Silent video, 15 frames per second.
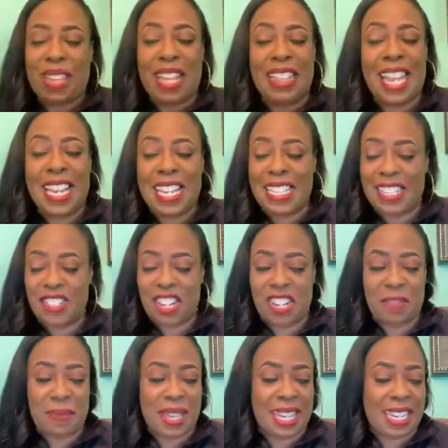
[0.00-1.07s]
Ladies and
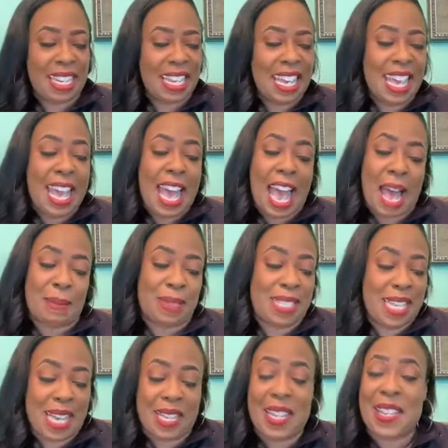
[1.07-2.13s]
gentlemen, I'm
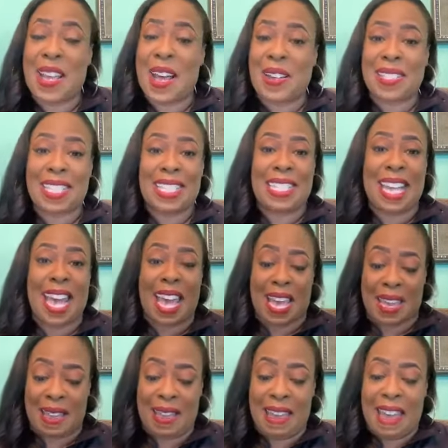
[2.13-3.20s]
telling y'all
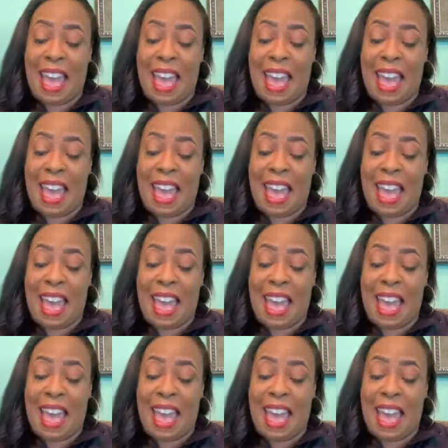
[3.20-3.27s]
today,